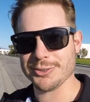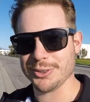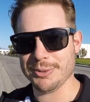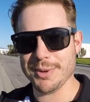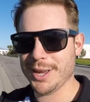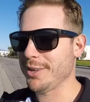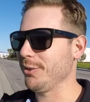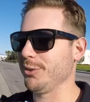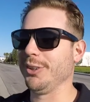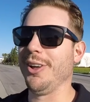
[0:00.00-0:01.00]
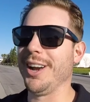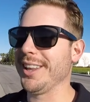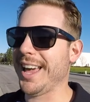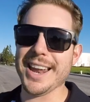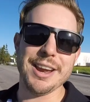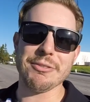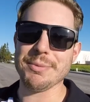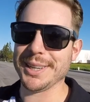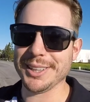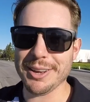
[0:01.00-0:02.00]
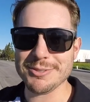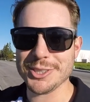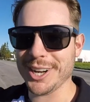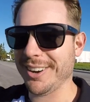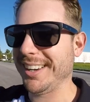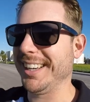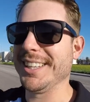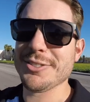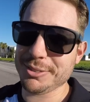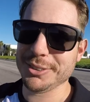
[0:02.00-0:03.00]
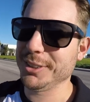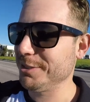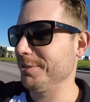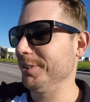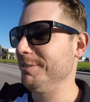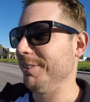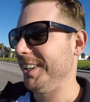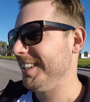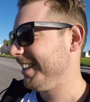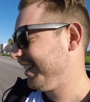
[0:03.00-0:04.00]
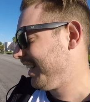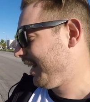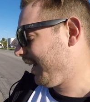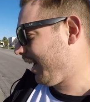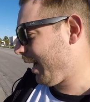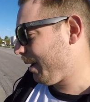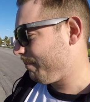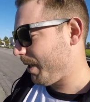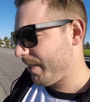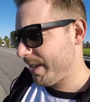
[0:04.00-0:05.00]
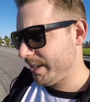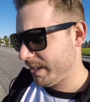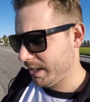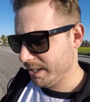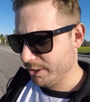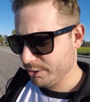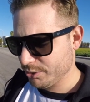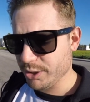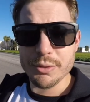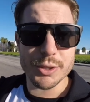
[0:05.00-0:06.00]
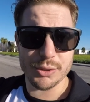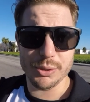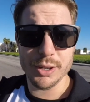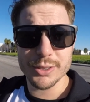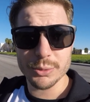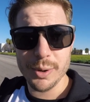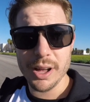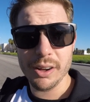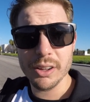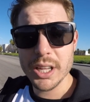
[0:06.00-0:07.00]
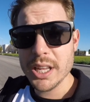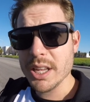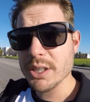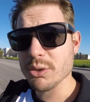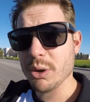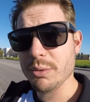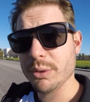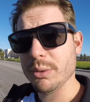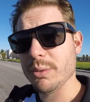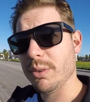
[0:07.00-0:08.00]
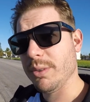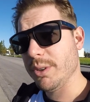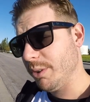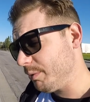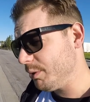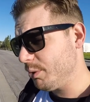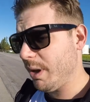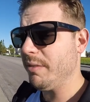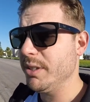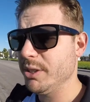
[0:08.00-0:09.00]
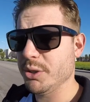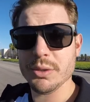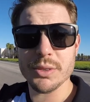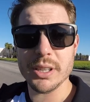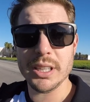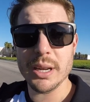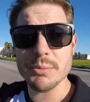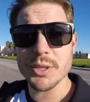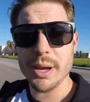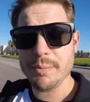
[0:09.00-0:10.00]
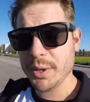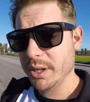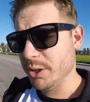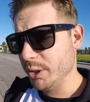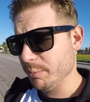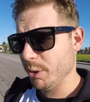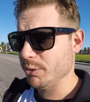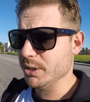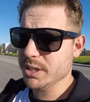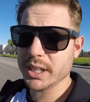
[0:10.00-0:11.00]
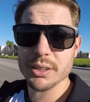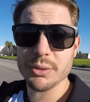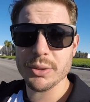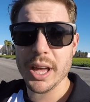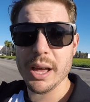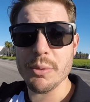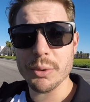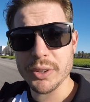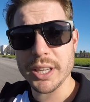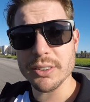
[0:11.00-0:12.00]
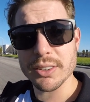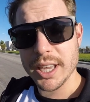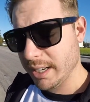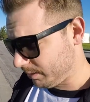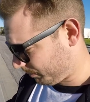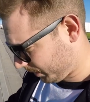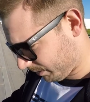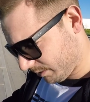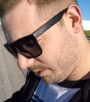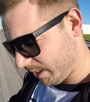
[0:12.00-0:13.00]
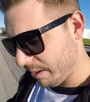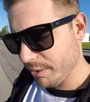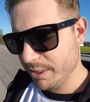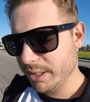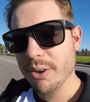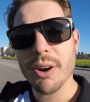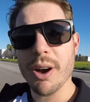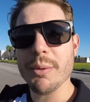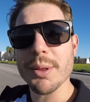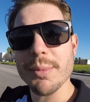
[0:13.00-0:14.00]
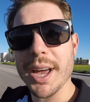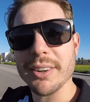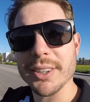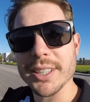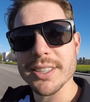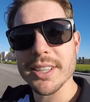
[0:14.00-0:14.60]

group, there's a lot of that and everybody loves sharing and it's a real it's really fun. Um, and then uh, there's service through it as well. And so if you you know, if you do have an issue, if something comes up, you can post a ticket through that. We'll take a look at it. We can see everything going on with the battery and